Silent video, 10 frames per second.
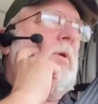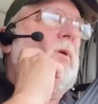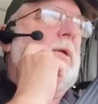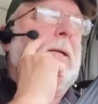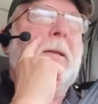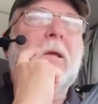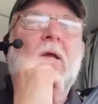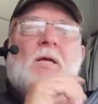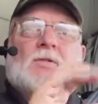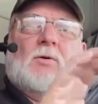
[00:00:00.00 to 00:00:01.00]
Okay?
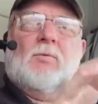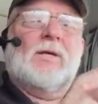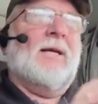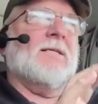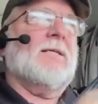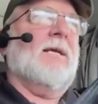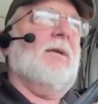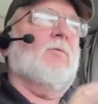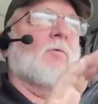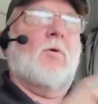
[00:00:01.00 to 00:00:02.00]
So when I say
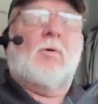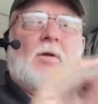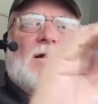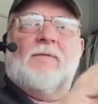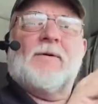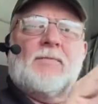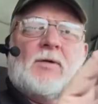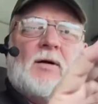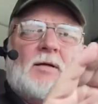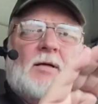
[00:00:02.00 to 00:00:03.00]
roll off, I'm
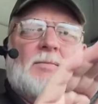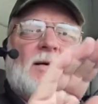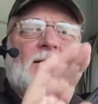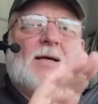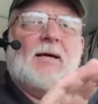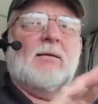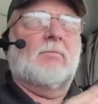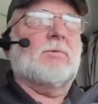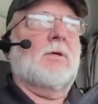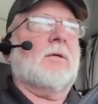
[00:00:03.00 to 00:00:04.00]
talking about that.
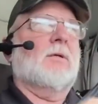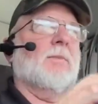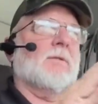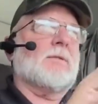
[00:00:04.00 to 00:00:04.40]
I'm talking about a